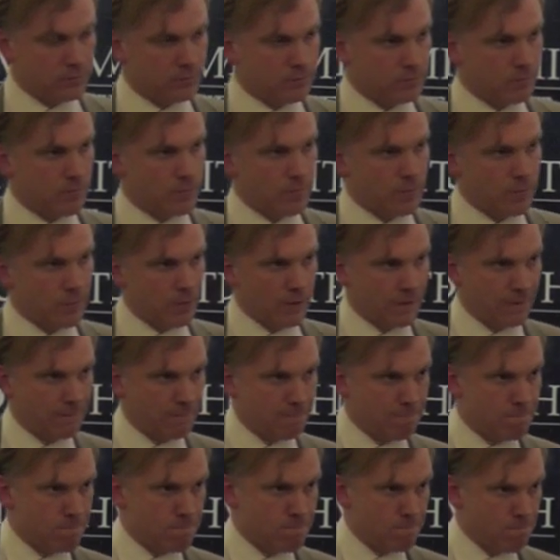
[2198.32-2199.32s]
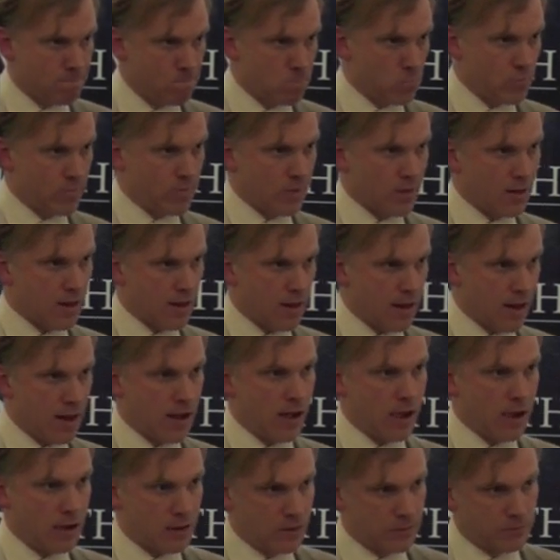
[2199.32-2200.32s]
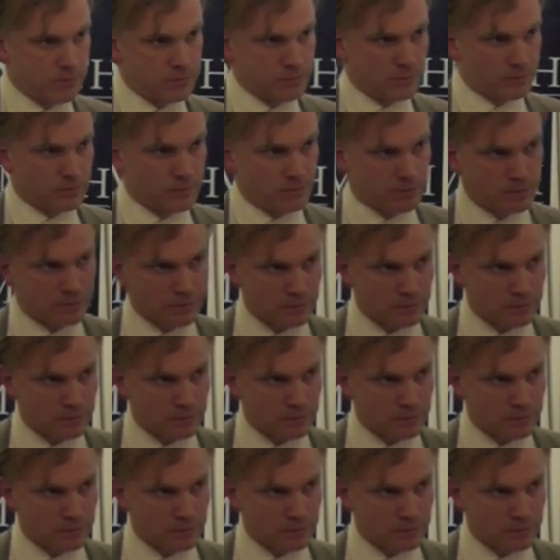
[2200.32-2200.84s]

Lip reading: Yeah, just pass it forward then, please.